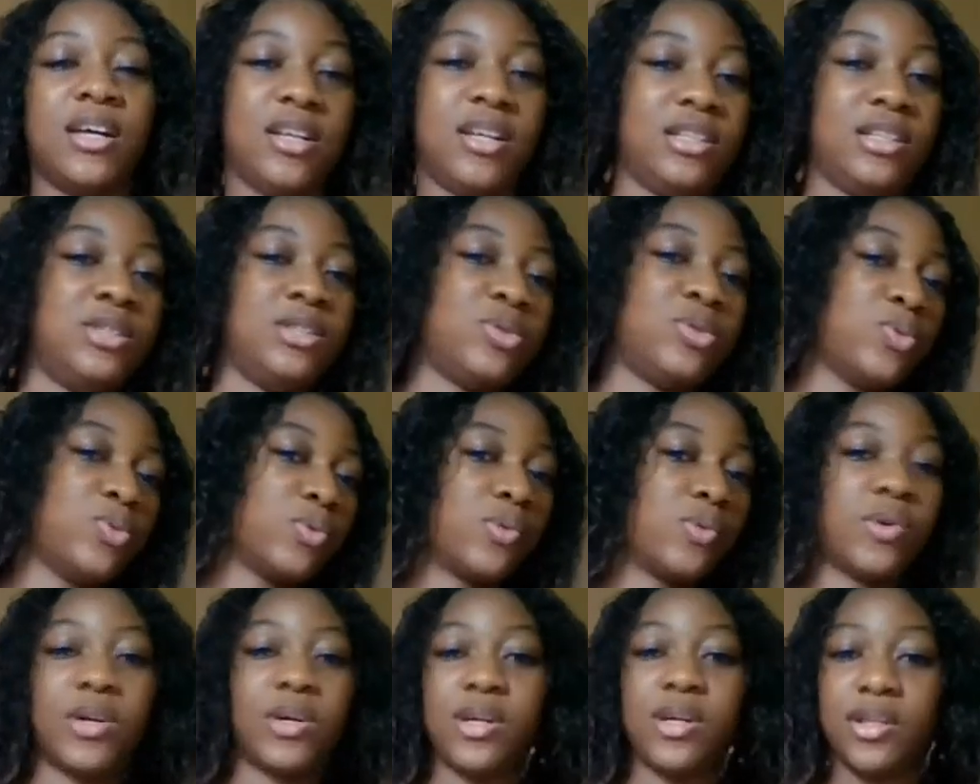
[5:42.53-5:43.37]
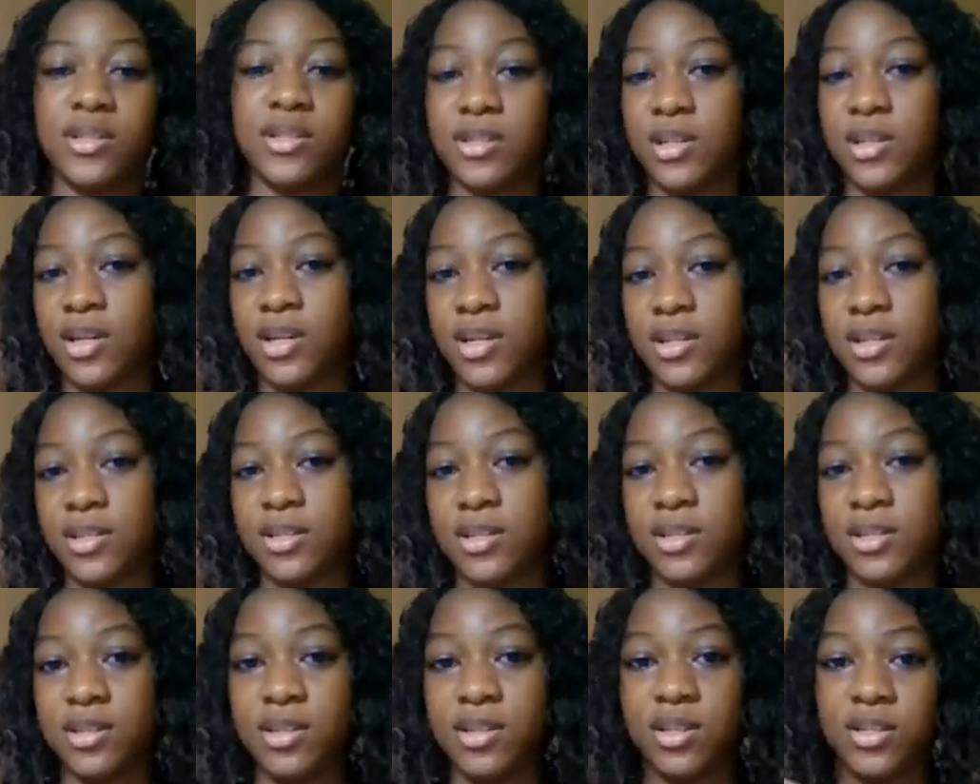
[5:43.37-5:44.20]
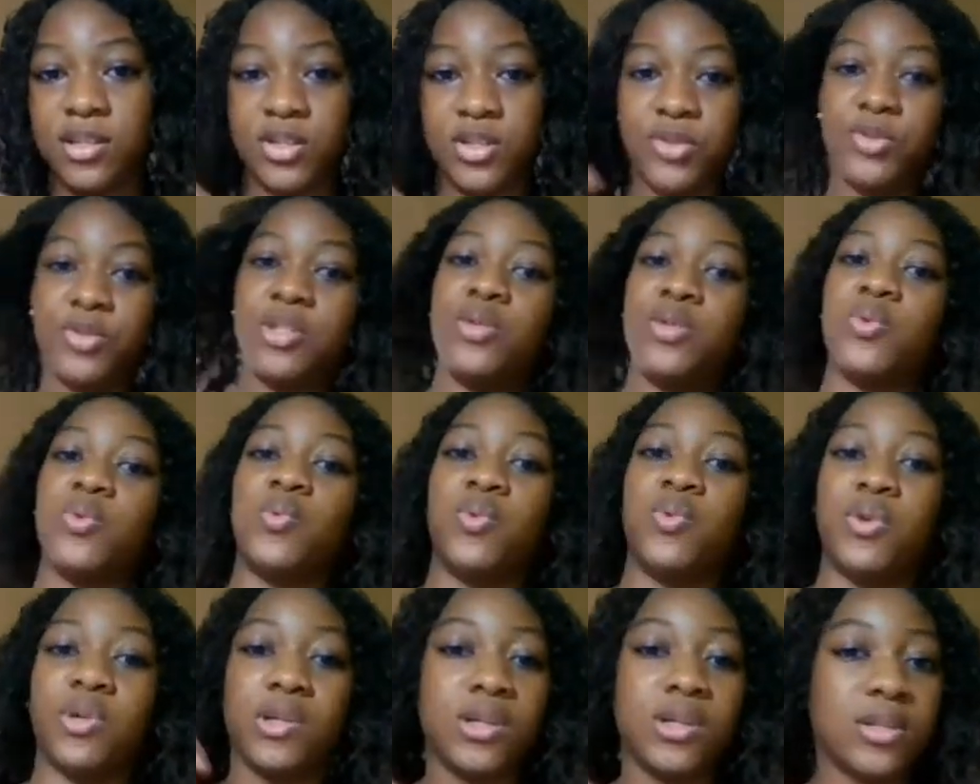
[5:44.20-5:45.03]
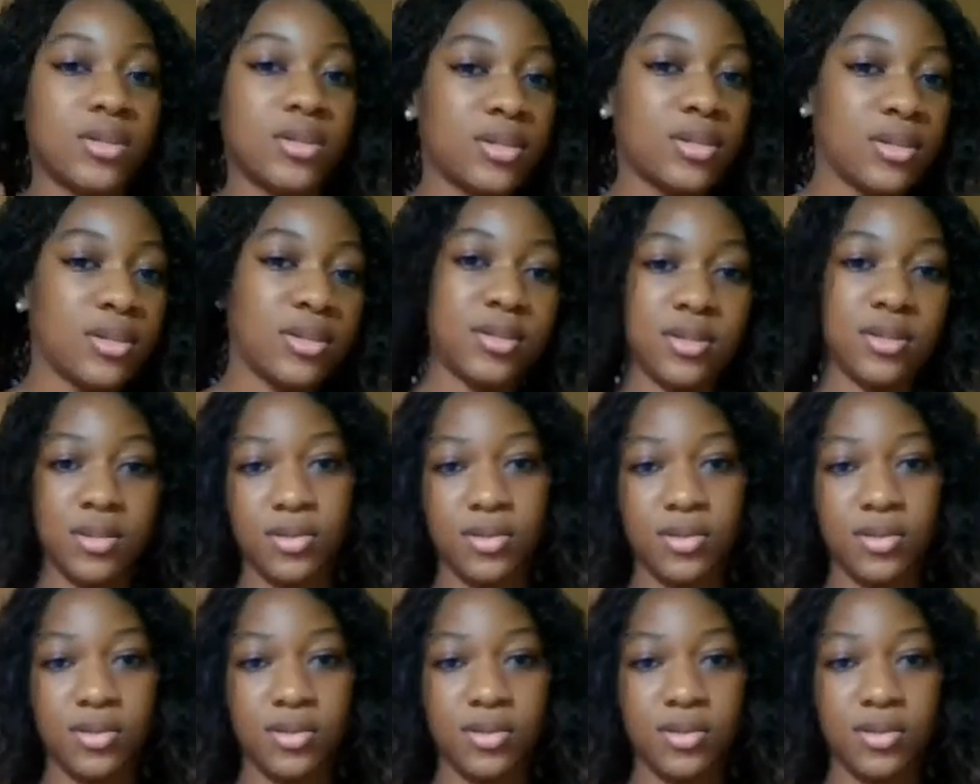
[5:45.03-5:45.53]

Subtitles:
it works. Like it literally works.